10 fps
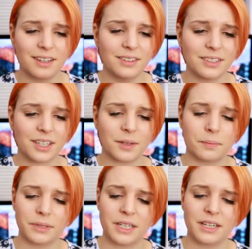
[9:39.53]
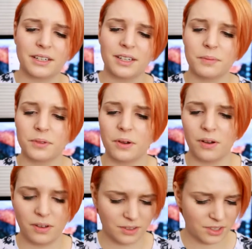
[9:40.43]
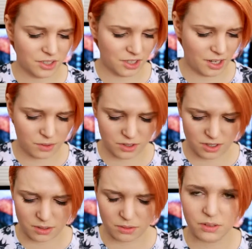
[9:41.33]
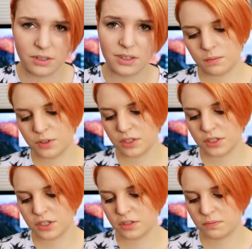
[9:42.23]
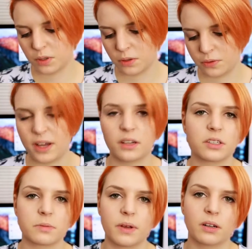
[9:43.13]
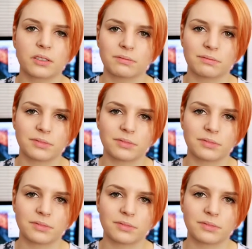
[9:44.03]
Looks like I'm bleeding. I'm not. It's shower gel. But I'm just not a fan of the smell.